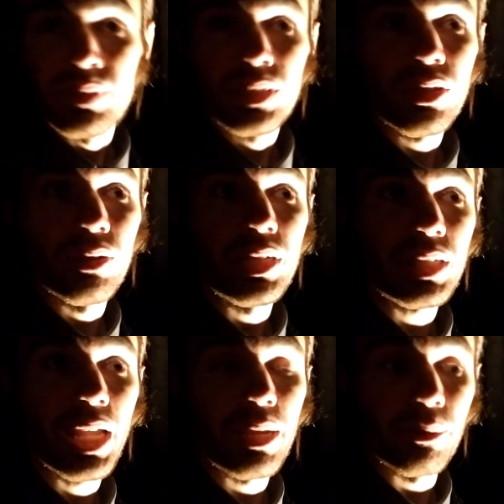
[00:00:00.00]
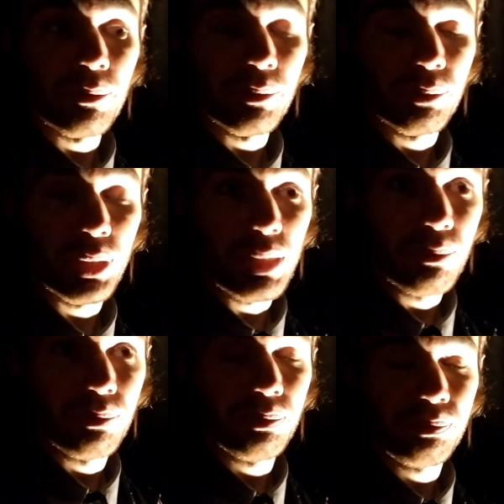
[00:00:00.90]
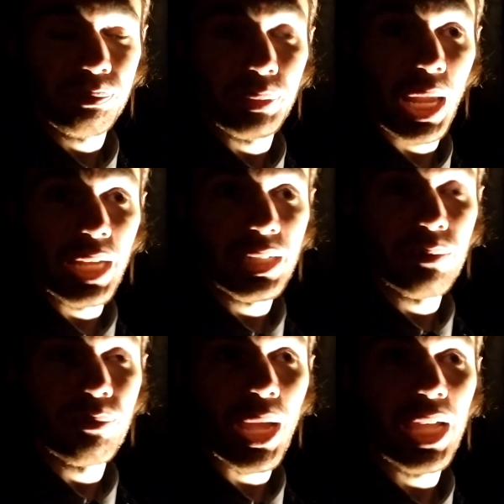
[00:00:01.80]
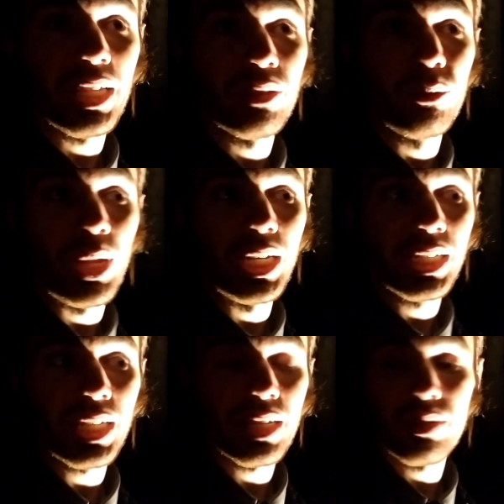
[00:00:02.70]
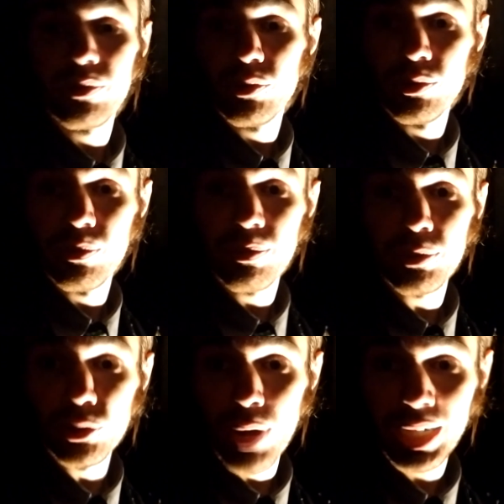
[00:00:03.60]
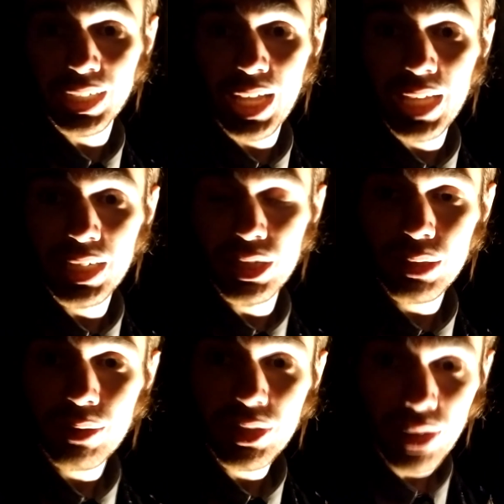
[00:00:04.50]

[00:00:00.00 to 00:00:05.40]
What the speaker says: So it's like pretty blinded by wind and direct light into it.